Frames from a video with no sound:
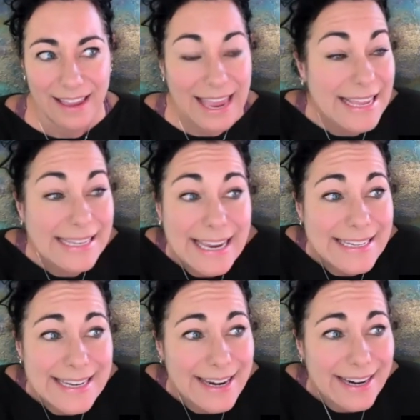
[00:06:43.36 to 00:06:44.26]

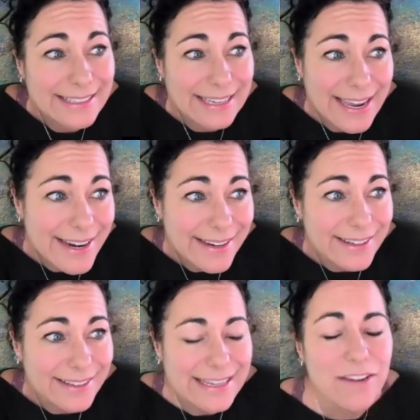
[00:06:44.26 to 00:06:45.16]
And yet I get
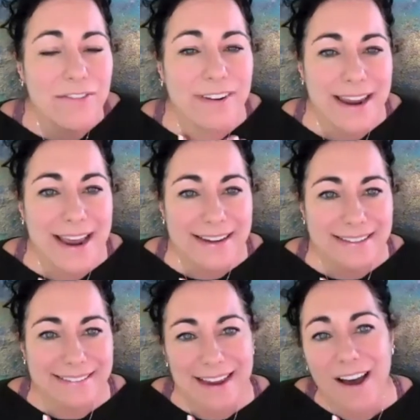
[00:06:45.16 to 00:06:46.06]
it, even
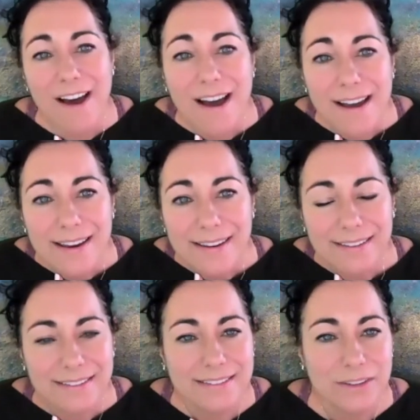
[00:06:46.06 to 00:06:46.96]
as
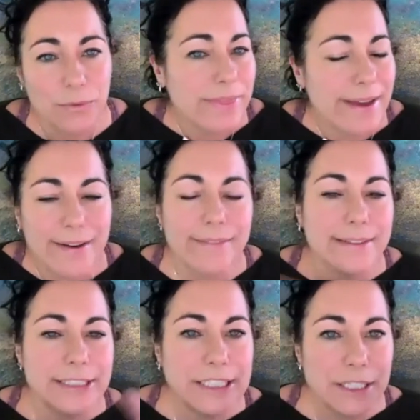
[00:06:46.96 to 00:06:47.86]
without a
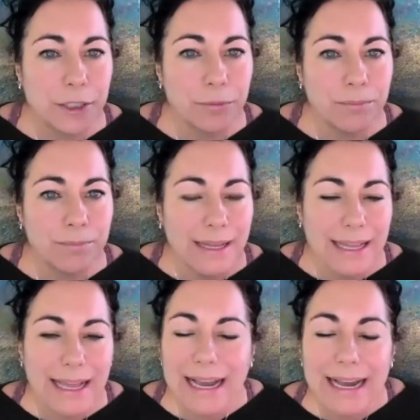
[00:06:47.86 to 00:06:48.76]
team,
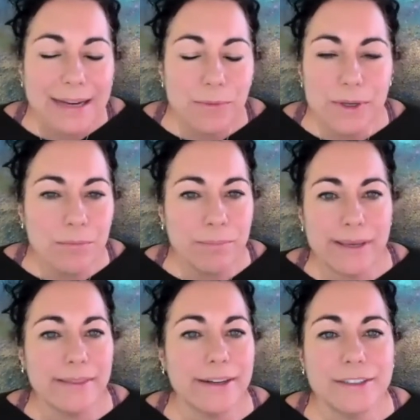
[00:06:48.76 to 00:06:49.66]
I wouldn't
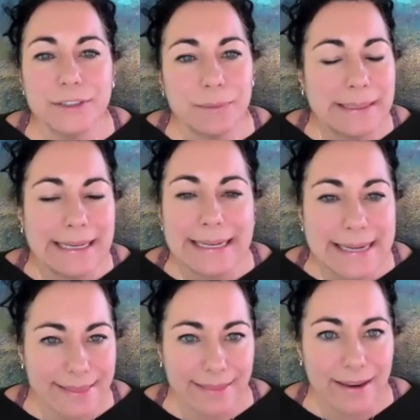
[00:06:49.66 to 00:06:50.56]
be there doing
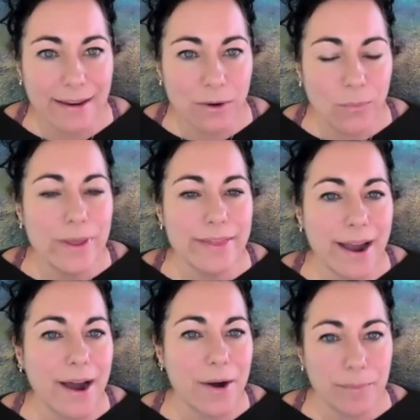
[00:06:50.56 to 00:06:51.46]
anything
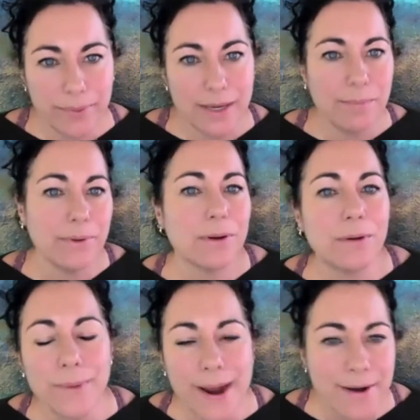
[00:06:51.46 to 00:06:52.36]
without people
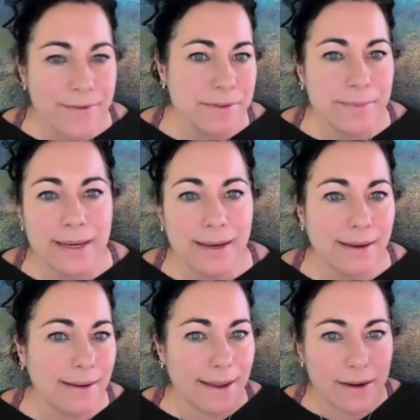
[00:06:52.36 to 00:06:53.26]
around
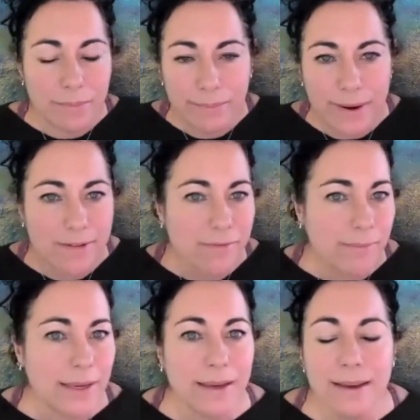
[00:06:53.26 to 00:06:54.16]
me and above
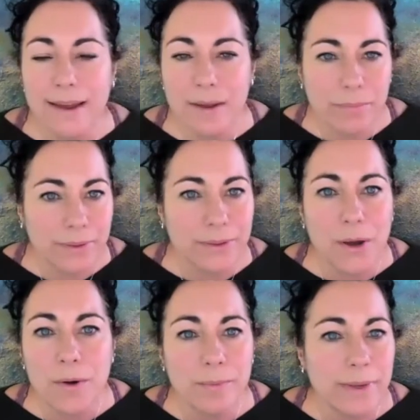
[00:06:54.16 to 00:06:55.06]
me and
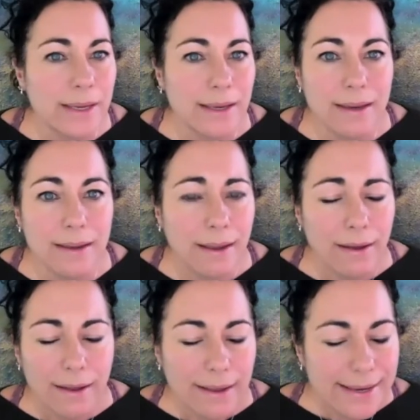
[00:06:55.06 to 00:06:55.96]
below me,
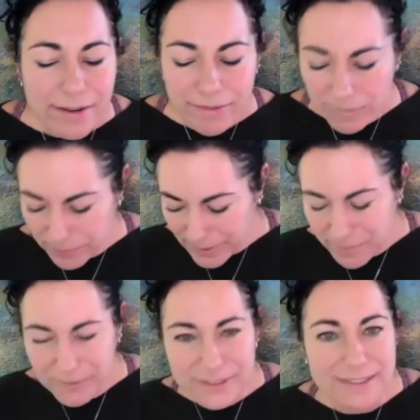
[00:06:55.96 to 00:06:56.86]
even
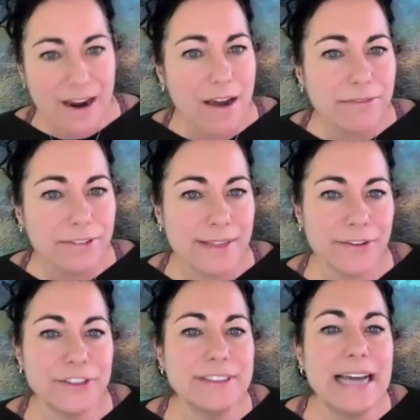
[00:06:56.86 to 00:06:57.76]
people just offering
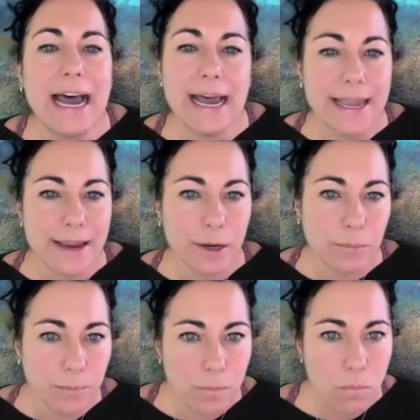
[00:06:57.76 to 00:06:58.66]
their time